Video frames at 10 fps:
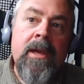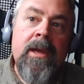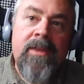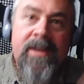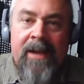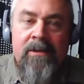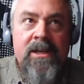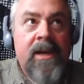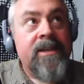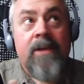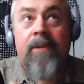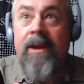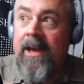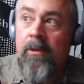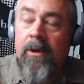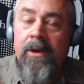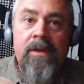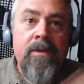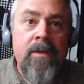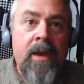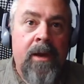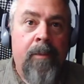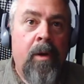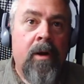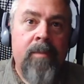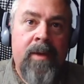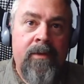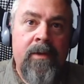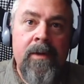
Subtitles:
The downside is, like, right now we're in an apartment.